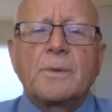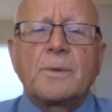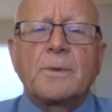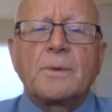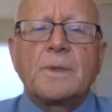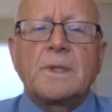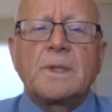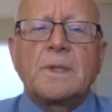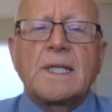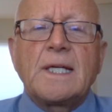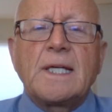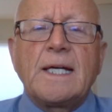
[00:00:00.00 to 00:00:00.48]

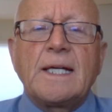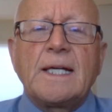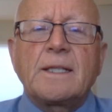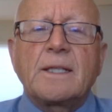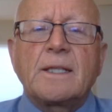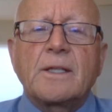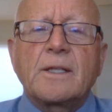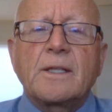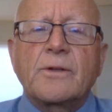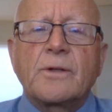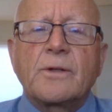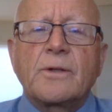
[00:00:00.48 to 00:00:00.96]
with that,
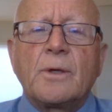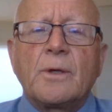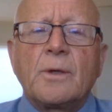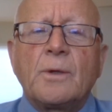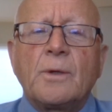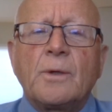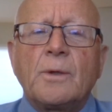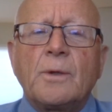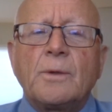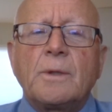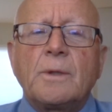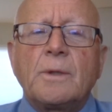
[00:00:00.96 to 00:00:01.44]
so
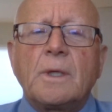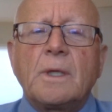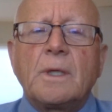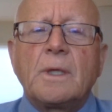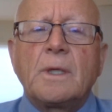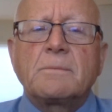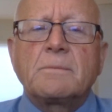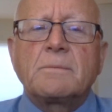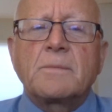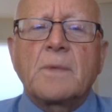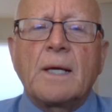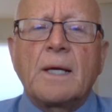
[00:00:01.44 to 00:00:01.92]

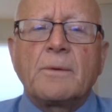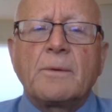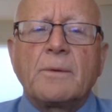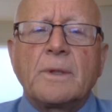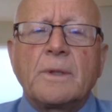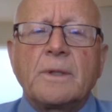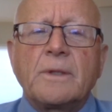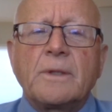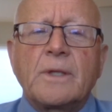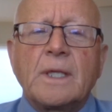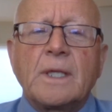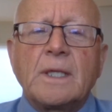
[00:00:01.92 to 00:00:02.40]
uh, I
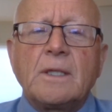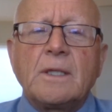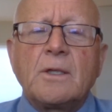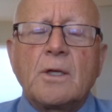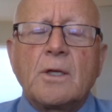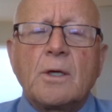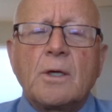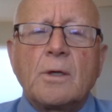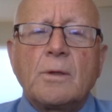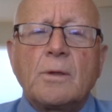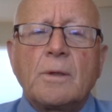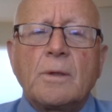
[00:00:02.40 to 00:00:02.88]
would say
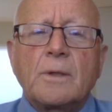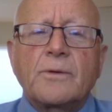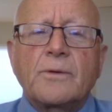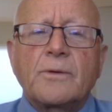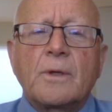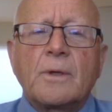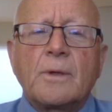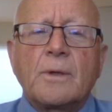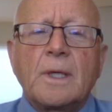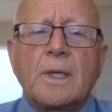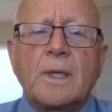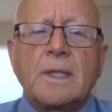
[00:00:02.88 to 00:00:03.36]
no.
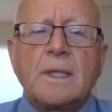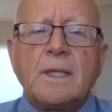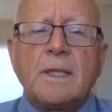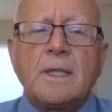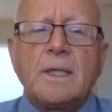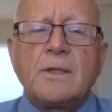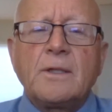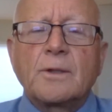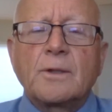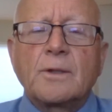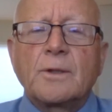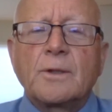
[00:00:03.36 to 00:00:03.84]
So I
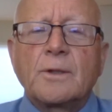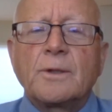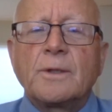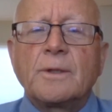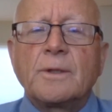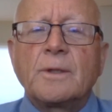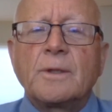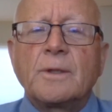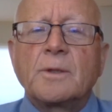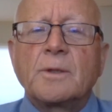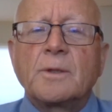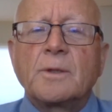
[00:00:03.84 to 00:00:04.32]
need to
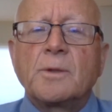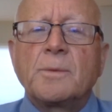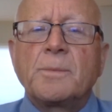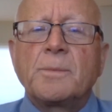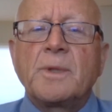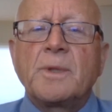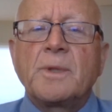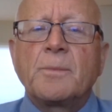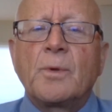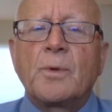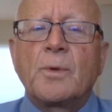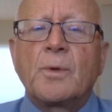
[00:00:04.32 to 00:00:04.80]
learn a little
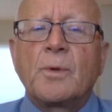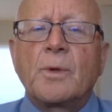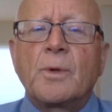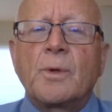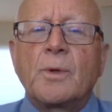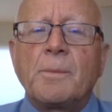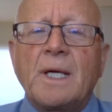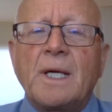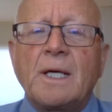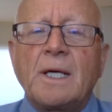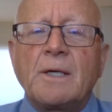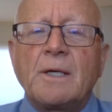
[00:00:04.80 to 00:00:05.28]
bit more
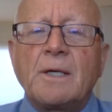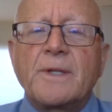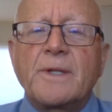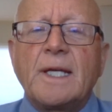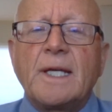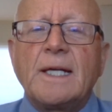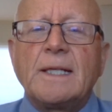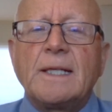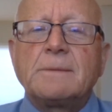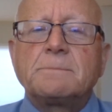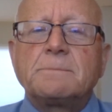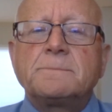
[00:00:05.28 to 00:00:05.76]
about
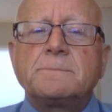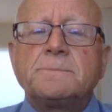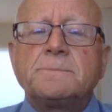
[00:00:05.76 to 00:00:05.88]
that.